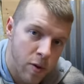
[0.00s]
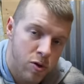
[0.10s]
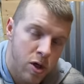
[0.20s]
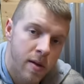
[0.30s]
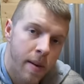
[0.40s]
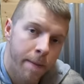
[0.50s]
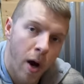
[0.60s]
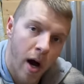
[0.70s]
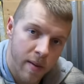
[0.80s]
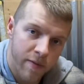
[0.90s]
usually on the
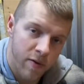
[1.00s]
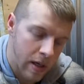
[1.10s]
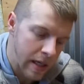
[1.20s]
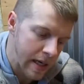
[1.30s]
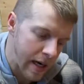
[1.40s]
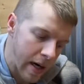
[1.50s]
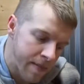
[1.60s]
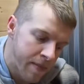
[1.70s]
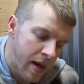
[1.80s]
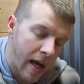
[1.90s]
bottom for cleanup,
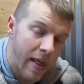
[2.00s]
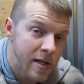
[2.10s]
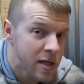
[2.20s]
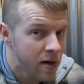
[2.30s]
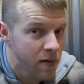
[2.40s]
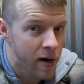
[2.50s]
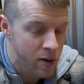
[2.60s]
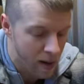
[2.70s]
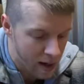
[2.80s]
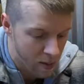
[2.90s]
And that's going to run
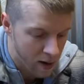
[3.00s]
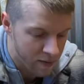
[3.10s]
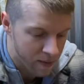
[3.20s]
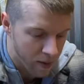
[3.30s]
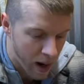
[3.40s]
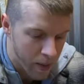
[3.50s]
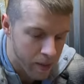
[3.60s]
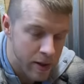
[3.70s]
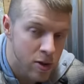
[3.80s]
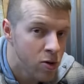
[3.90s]
you anywhere from
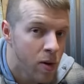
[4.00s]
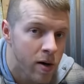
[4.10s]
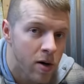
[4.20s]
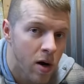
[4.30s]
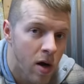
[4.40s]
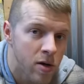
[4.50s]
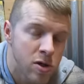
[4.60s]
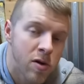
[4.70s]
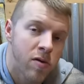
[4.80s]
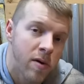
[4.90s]
probably
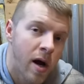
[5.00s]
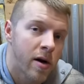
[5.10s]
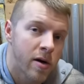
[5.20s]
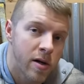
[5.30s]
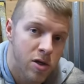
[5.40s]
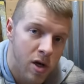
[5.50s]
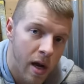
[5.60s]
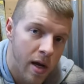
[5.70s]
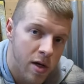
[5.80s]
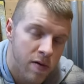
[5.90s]
$200 to 300 and
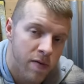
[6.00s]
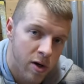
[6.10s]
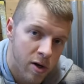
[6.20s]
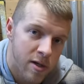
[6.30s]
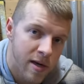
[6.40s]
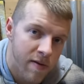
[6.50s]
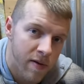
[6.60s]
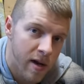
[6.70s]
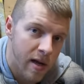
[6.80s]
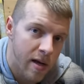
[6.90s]
change for your
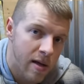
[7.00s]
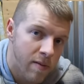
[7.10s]
T-fitting